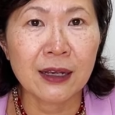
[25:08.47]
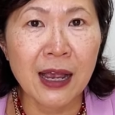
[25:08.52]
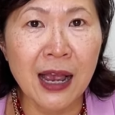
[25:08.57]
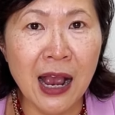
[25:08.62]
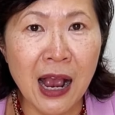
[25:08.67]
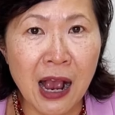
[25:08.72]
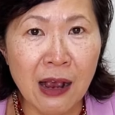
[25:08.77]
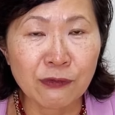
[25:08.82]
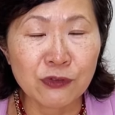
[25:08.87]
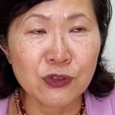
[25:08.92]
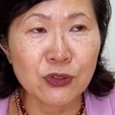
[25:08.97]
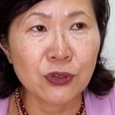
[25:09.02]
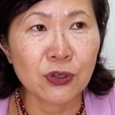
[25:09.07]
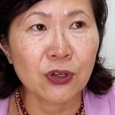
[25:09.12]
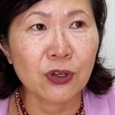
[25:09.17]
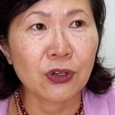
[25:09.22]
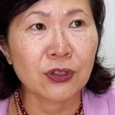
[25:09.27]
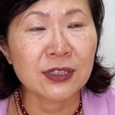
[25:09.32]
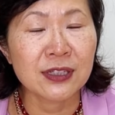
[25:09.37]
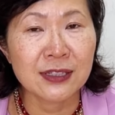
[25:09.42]

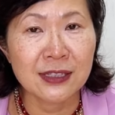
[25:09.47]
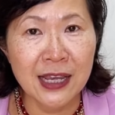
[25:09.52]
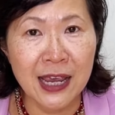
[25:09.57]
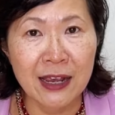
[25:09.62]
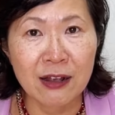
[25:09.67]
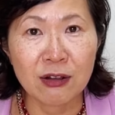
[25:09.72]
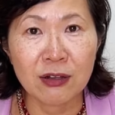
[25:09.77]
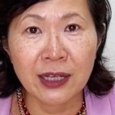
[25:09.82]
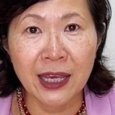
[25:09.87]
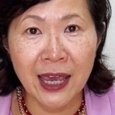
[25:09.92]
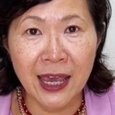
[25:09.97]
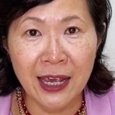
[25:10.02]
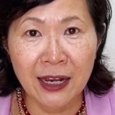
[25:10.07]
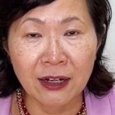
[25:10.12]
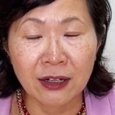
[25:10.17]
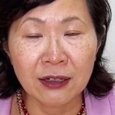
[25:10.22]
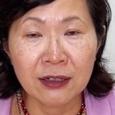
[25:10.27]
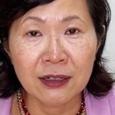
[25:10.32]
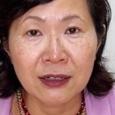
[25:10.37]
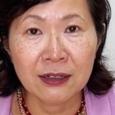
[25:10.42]
after sale
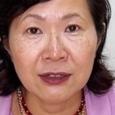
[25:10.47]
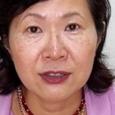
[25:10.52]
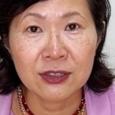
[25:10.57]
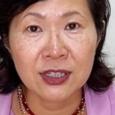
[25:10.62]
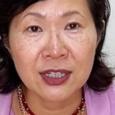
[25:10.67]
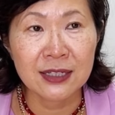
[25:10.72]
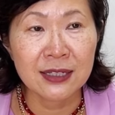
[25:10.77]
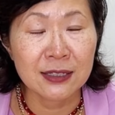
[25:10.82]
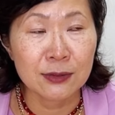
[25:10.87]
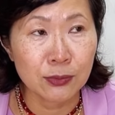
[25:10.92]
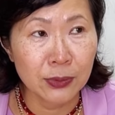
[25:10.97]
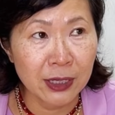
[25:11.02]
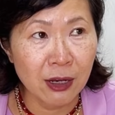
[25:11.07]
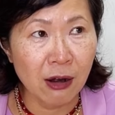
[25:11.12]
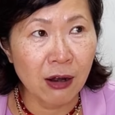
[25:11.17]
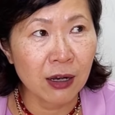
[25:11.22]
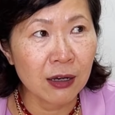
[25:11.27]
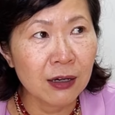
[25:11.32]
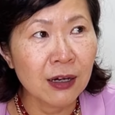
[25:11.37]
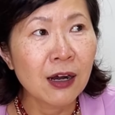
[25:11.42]
care, just as we
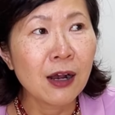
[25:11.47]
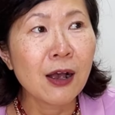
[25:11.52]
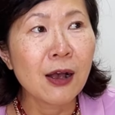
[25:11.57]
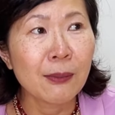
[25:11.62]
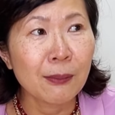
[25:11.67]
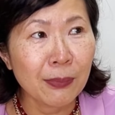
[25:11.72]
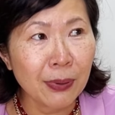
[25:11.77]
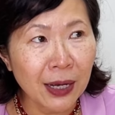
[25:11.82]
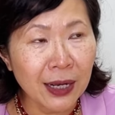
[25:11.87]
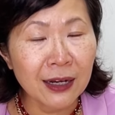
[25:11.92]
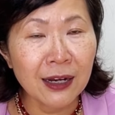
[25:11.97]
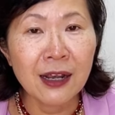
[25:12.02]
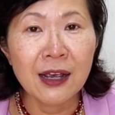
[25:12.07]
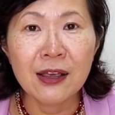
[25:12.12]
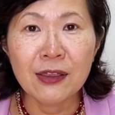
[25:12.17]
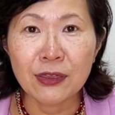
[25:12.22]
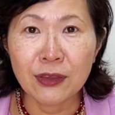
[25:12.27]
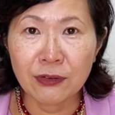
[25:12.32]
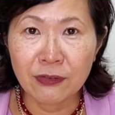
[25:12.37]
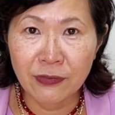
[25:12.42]
are, but
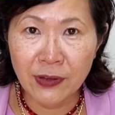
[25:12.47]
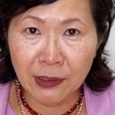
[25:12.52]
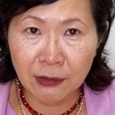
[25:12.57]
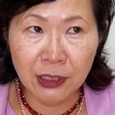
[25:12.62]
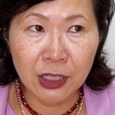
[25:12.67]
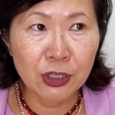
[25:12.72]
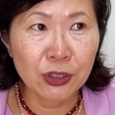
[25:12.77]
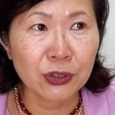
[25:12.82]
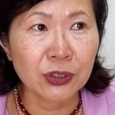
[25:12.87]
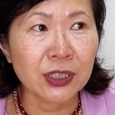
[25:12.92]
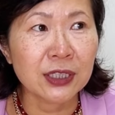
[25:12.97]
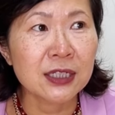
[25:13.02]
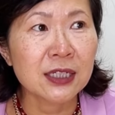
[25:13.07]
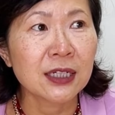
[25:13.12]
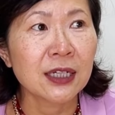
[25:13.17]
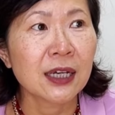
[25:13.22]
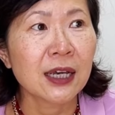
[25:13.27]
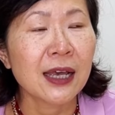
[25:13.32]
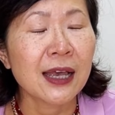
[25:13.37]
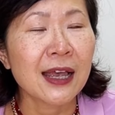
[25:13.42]
they're very good,
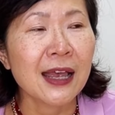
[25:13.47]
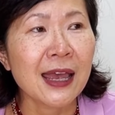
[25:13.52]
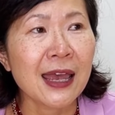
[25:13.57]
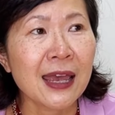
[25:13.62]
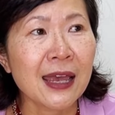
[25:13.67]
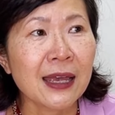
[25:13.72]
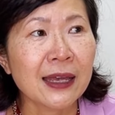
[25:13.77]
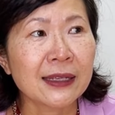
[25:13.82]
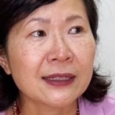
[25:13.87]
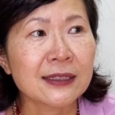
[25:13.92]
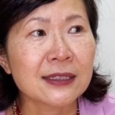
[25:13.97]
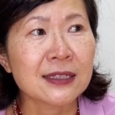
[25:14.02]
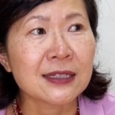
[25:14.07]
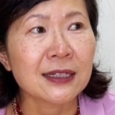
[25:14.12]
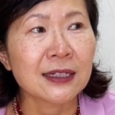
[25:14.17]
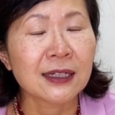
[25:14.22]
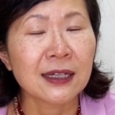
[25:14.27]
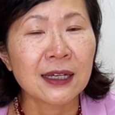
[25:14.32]
and